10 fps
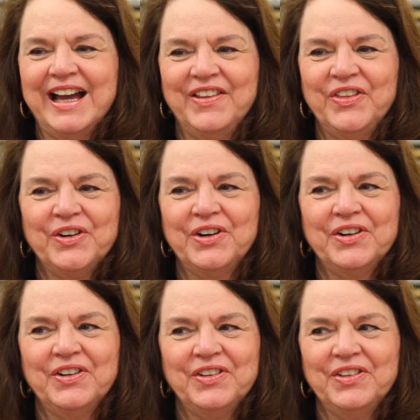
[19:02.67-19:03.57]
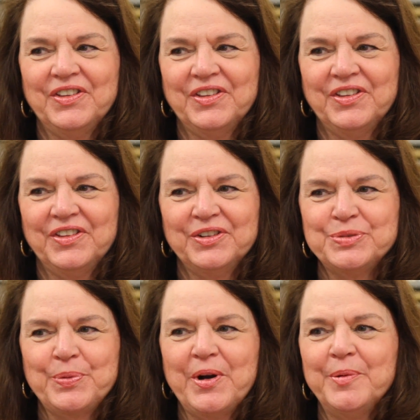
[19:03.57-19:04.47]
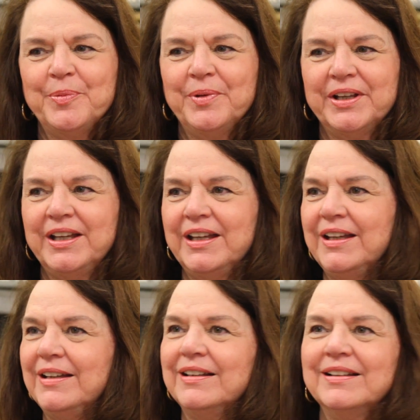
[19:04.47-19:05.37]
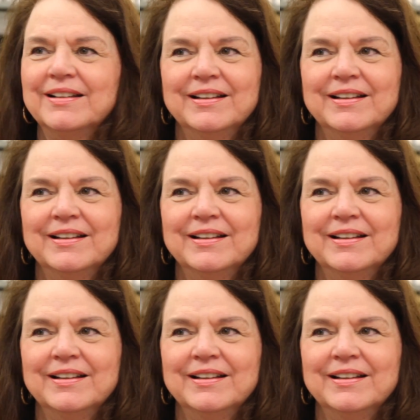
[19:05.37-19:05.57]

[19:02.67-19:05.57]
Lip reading: there's probably